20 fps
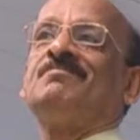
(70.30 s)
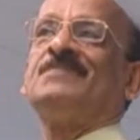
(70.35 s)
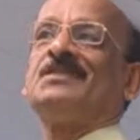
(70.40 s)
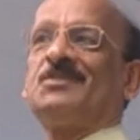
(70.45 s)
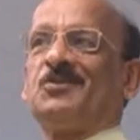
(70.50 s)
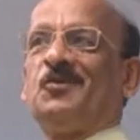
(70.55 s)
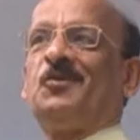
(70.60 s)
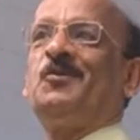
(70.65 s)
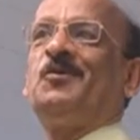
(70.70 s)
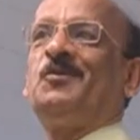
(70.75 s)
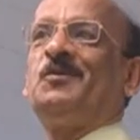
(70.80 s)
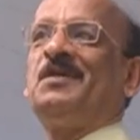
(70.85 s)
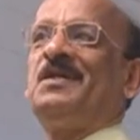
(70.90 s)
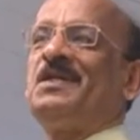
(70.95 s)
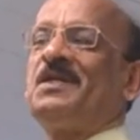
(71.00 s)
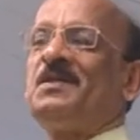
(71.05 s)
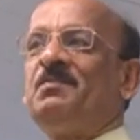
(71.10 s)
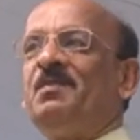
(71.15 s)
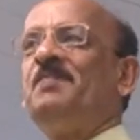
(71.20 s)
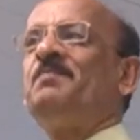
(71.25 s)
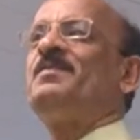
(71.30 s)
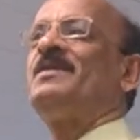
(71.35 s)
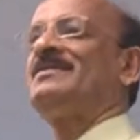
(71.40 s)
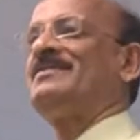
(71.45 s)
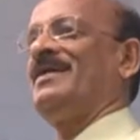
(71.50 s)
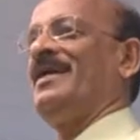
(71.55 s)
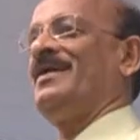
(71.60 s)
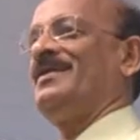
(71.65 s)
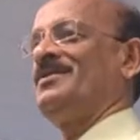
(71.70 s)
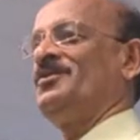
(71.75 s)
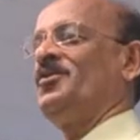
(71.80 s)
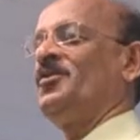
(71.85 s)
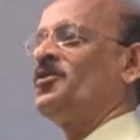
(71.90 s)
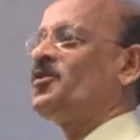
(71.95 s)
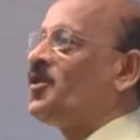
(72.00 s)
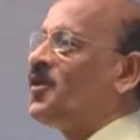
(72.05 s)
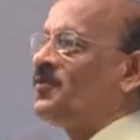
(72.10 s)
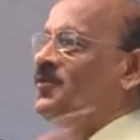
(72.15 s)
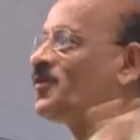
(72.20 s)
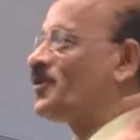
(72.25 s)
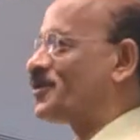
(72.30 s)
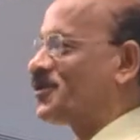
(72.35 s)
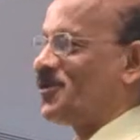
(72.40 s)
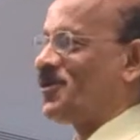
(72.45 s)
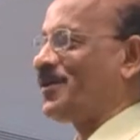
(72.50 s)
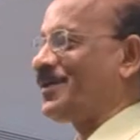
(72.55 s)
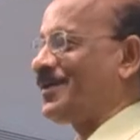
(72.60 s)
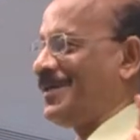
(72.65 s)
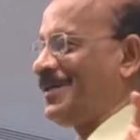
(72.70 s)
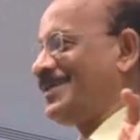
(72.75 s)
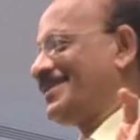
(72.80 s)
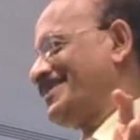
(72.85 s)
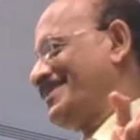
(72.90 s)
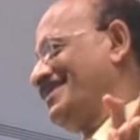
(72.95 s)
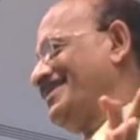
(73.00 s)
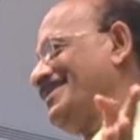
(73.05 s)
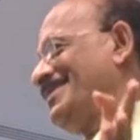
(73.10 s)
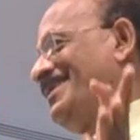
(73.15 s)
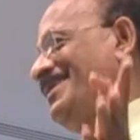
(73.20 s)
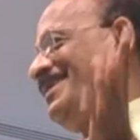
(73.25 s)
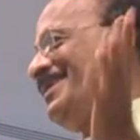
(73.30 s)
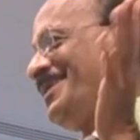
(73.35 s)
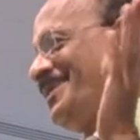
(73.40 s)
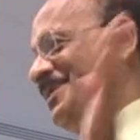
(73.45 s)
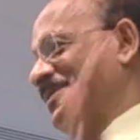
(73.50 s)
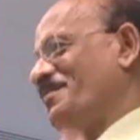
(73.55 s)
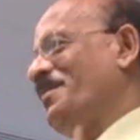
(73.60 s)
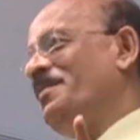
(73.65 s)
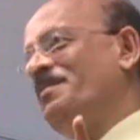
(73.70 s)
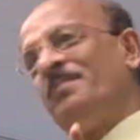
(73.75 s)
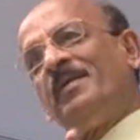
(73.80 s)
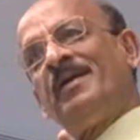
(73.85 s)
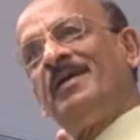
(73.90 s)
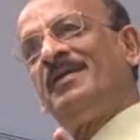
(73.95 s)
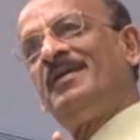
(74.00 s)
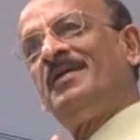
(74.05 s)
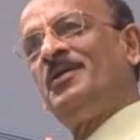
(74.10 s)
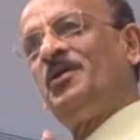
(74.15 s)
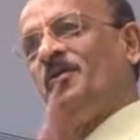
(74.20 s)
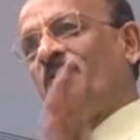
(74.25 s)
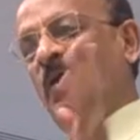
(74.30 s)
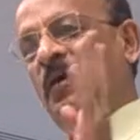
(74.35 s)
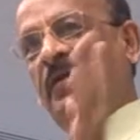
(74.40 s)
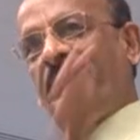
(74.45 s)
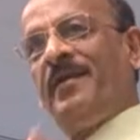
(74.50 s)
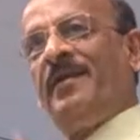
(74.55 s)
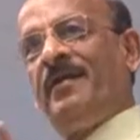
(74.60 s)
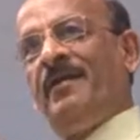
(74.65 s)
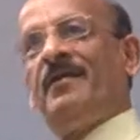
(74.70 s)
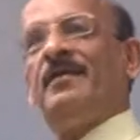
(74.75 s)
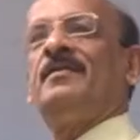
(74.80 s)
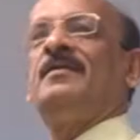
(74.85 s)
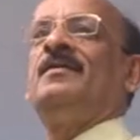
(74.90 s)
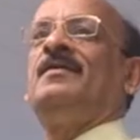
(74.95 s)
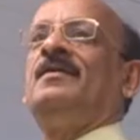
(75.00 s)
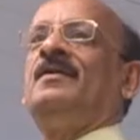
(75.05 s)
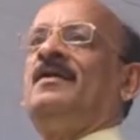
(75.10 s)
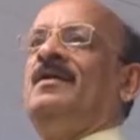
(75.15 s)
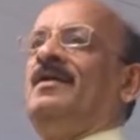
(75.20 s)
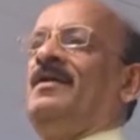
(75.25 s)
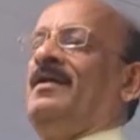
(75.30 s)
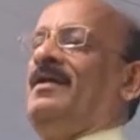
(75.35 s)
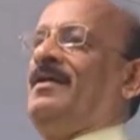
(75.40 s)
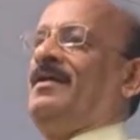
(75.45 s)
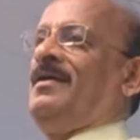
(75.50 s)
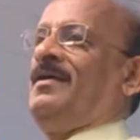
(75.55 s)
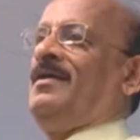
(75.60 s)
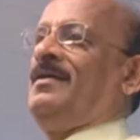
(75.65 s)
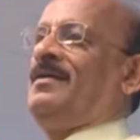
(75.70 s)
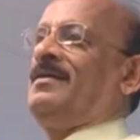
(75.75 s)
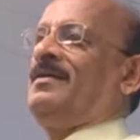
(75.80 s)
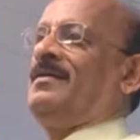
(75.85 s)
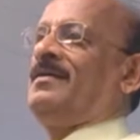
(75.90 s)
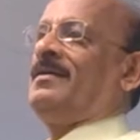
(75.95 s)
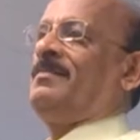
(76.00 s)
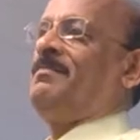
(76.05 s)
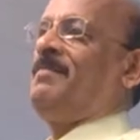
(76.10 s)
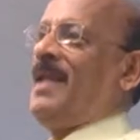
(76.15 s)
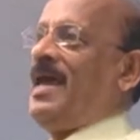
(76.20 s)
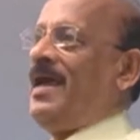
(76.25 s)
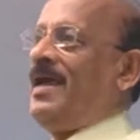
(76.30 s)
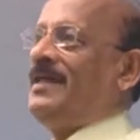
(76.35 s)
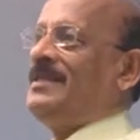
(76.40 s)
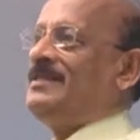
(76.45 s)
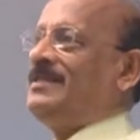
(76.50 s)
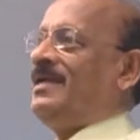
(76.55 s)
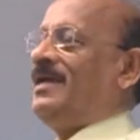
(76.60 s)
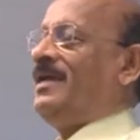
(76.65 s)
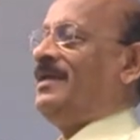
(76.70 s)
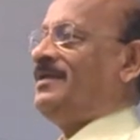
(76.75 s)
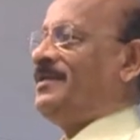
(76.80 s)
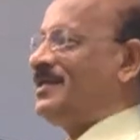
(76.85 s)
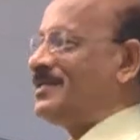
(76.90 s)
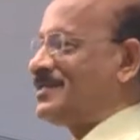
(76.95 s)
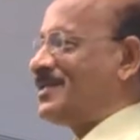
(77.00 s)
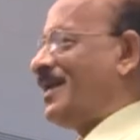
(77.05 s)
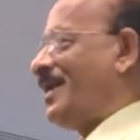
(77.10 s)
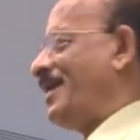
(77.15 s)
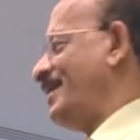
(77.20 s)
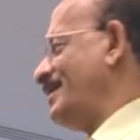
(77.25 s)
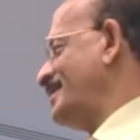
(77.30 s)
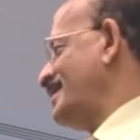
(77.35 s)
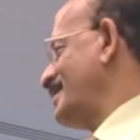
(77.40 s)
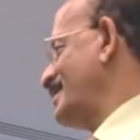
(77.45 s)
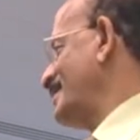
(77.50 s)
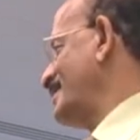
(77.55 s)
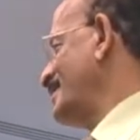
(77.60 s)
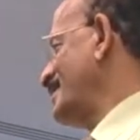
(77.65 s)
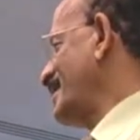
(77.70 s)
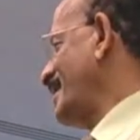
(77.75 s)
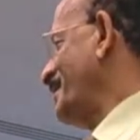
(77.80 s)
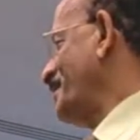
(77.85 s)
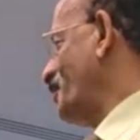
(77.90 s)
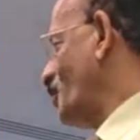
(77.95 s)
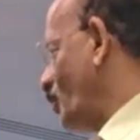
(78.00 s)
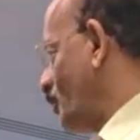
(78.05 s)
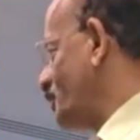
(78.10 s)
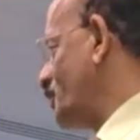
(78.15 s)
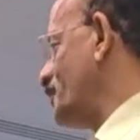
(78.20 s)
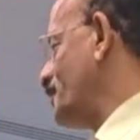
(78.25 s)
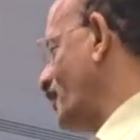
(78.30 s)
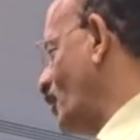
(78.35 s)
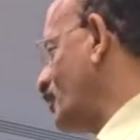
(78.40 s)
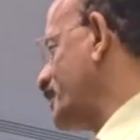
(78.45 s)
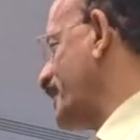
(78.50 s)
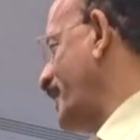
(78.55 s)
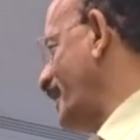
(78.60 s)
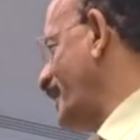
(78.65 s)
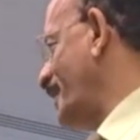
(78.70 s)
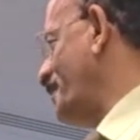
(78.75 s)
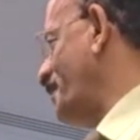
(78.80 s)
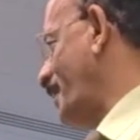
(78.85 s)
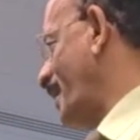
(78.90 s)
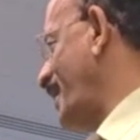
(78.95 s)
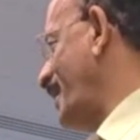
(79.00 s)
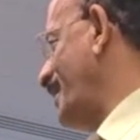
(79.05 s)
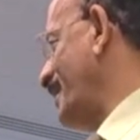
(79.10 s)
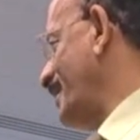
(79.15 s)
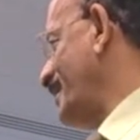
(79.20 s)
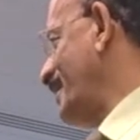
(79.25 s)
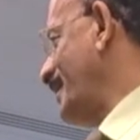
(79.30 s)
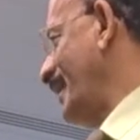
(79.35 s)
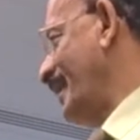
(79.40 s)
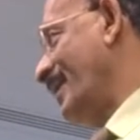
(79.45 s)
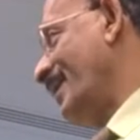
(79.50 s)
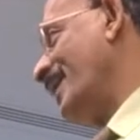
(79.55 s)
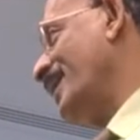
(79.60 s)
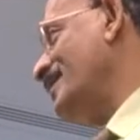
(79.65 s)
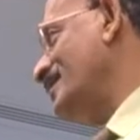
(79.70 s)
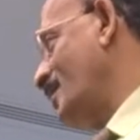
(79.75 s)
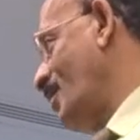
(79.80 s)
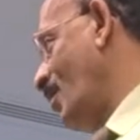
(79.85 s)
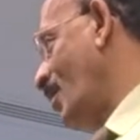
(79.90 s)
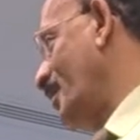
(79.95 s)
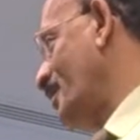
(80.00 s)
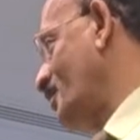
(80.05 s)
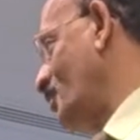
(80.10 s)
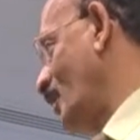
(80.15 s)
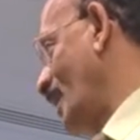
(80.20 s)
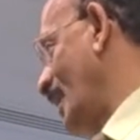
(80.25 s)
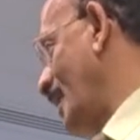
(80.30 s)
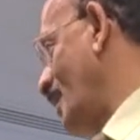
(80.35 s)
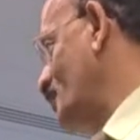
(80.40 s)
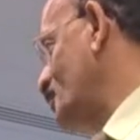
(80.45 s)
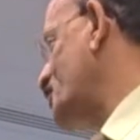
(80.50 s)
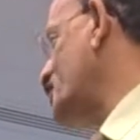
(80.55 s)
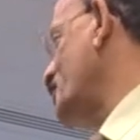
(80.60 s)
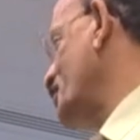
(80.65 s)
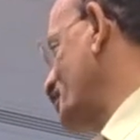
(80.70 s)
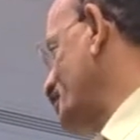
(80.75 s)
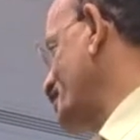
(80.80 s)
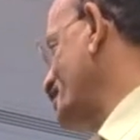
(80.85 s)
So remember that. Don't go for shortcuts. Remember, you are here, planned and designed and brought, brought here by a great God who loves you.